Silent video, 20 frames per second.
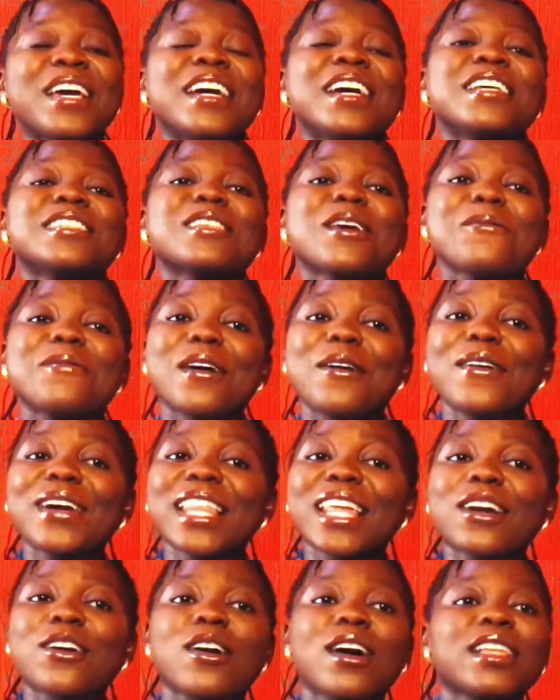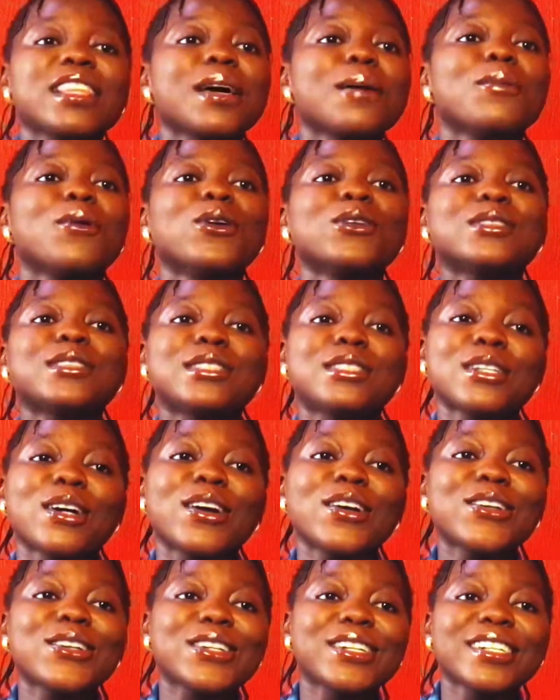somewhere when they call them, oh
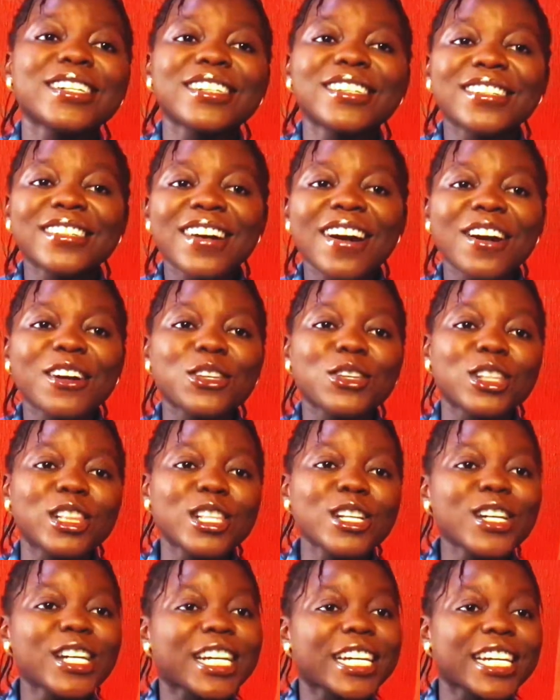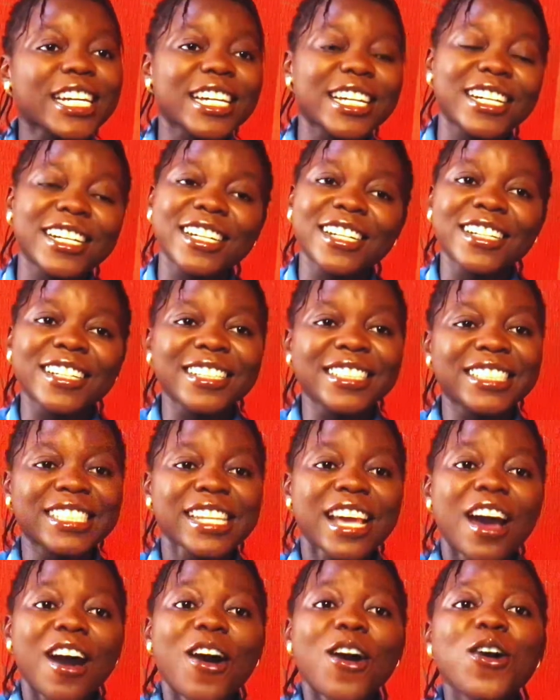dog good, oh you look good,
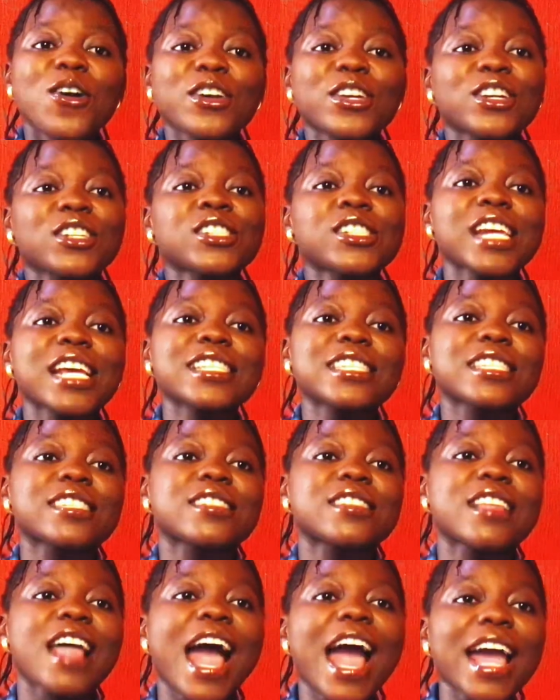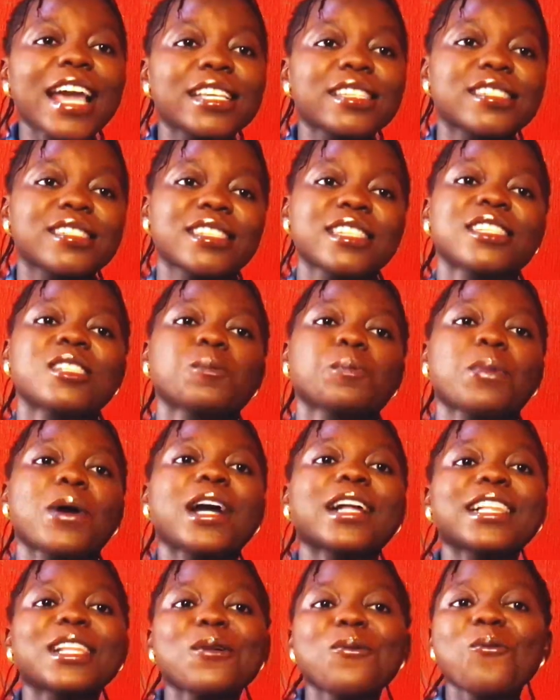oh your shirt is nice, it's
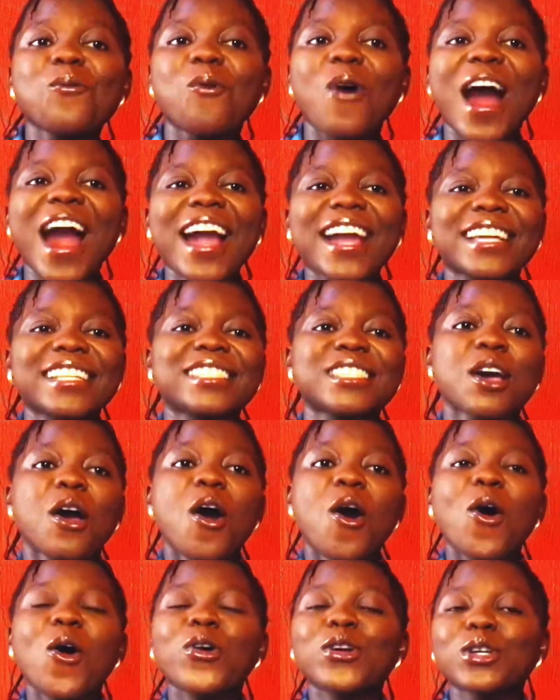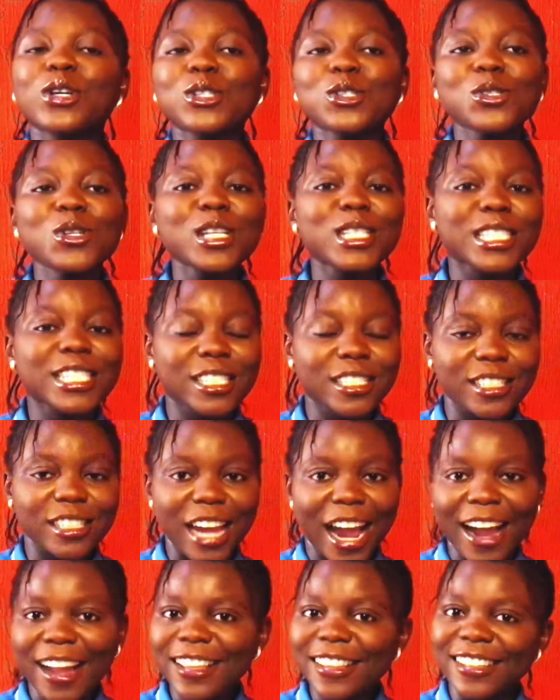sparkling white, oh your shoe is
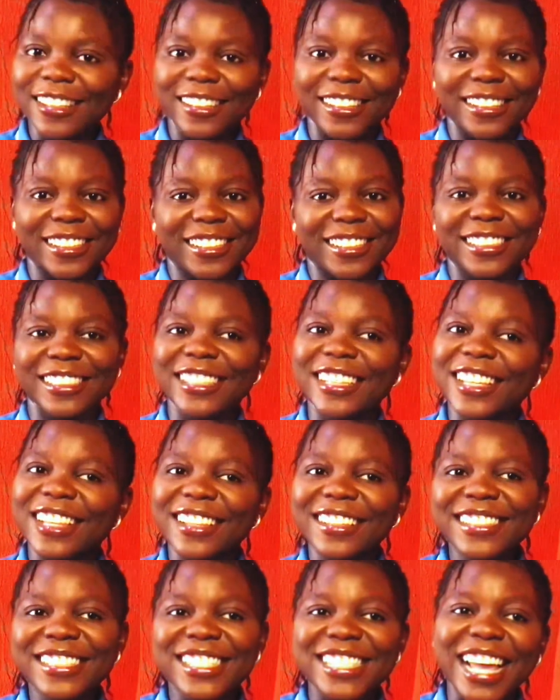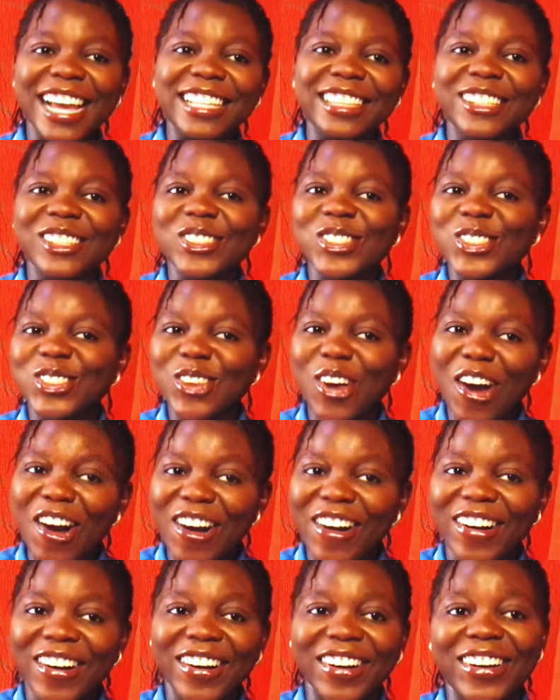shining, it looks like the
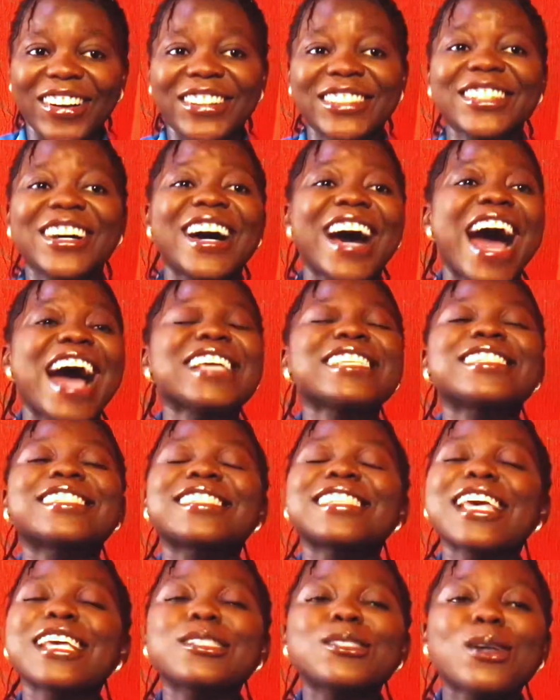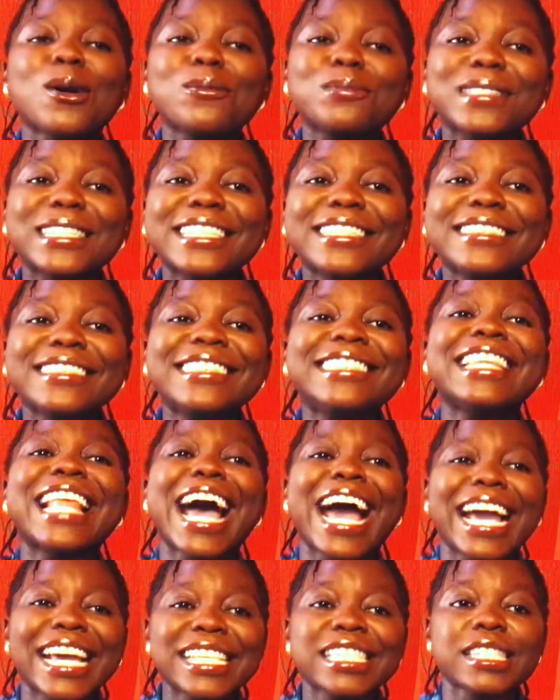sun. I say something
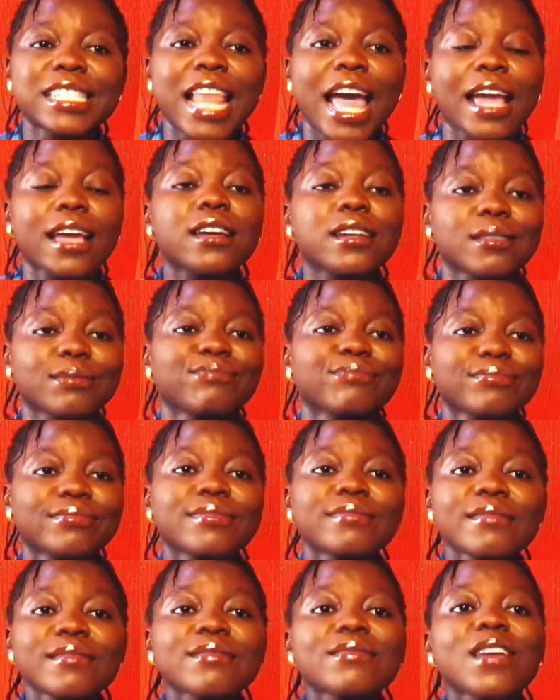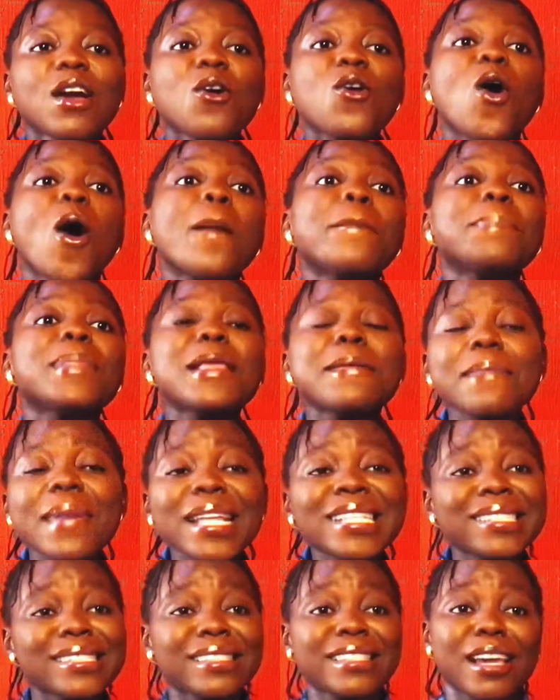nice, like
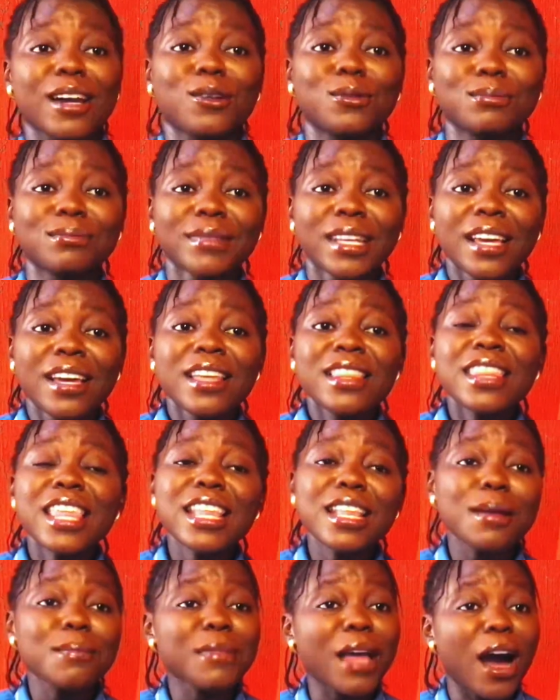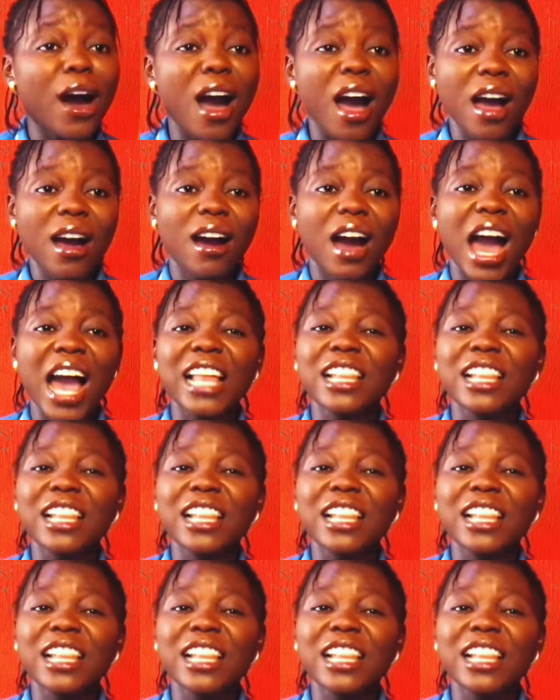compliment them. Tell them that I